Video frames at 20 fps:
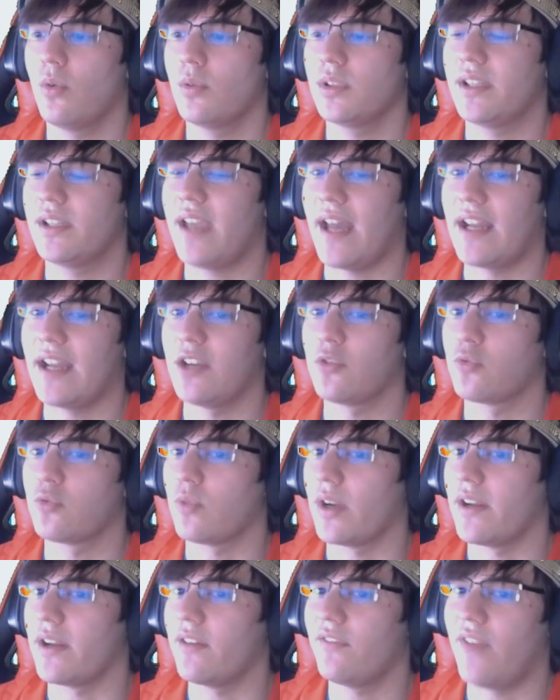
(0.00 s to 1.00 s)
getting
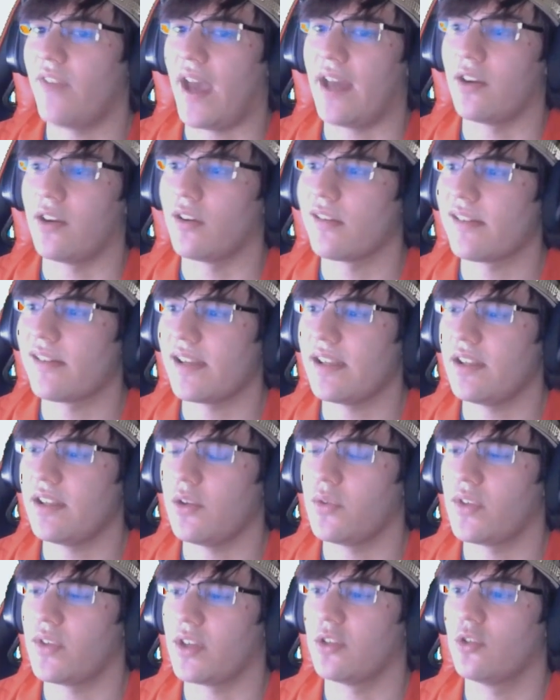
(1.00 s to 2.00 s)
rid of energy
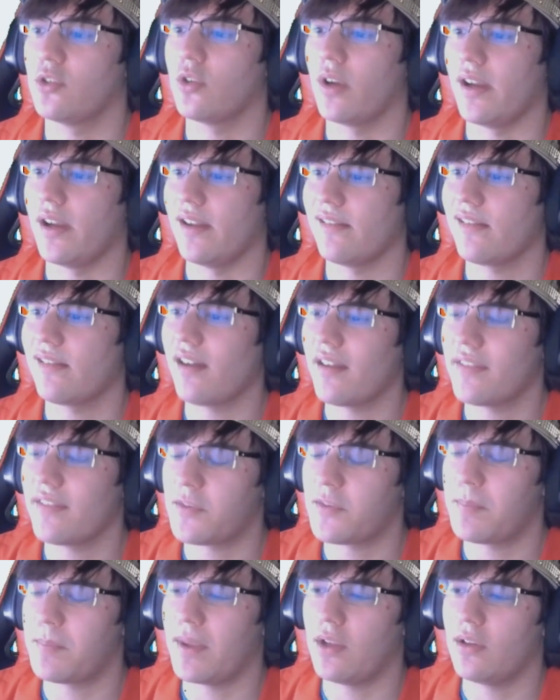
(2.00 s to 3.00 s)
using Greninja in
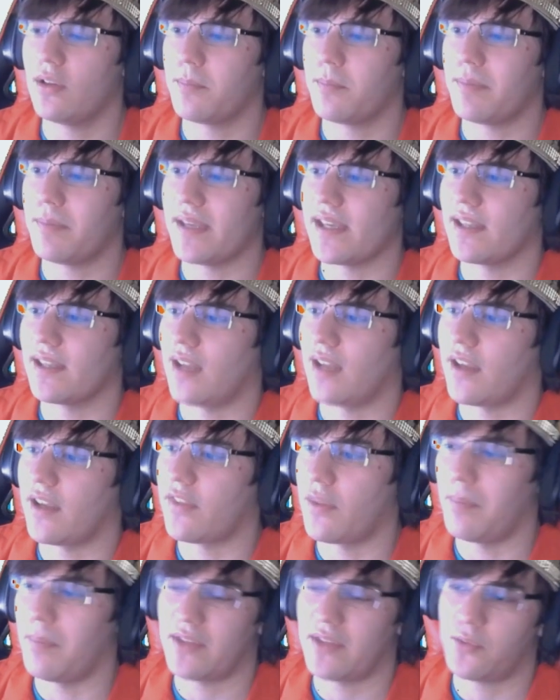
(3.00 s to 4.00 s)
this build being, like,
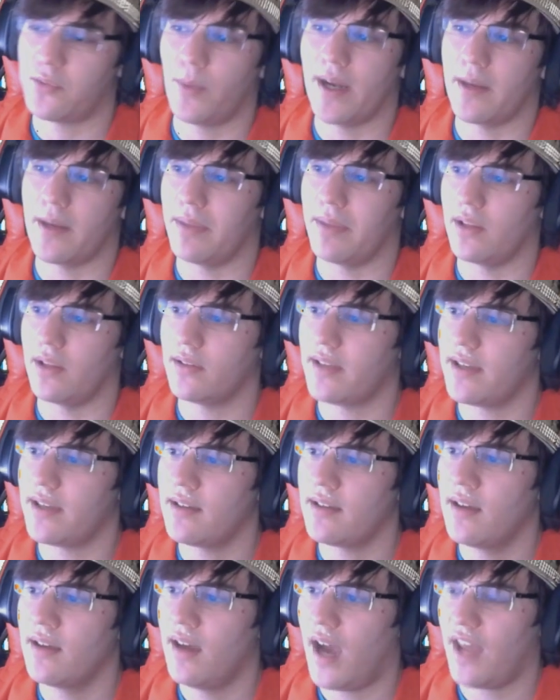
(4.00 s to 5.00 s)
the best way to build it.